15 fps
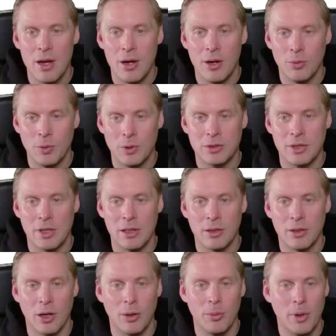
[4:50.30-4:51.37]
we still
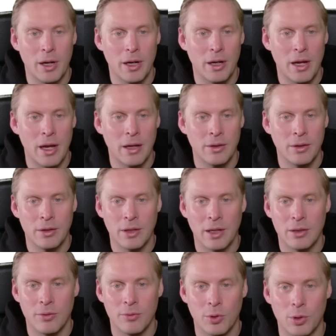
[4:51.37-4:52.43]
come here and in
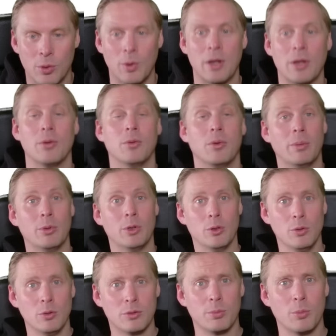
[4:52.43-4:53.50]
1941 we
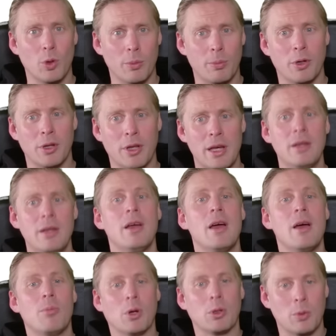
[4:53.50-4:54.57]
produce more per day
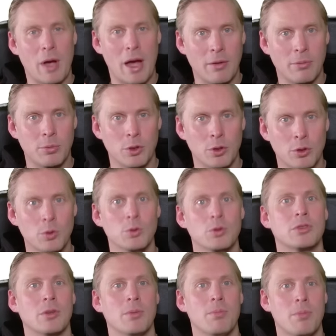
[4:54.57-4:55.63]
but we have
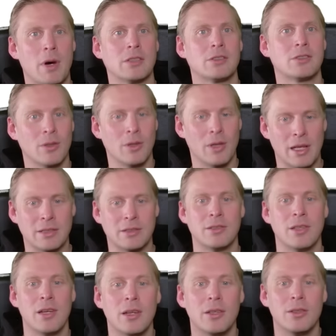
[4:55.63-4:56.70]
produced much
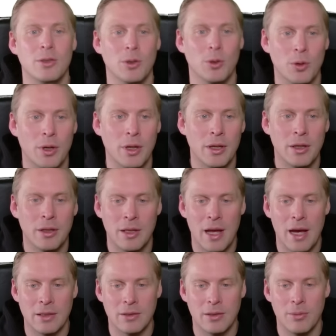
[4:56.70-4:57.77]
less during
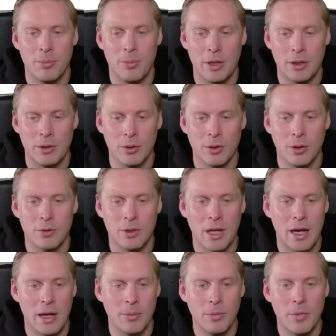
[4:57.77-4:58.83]
that period of
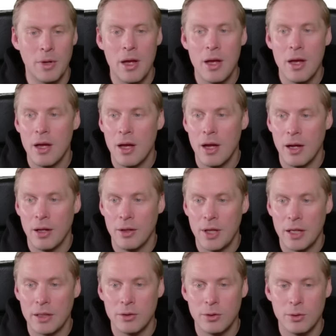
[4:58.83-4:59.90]
time uh, the other two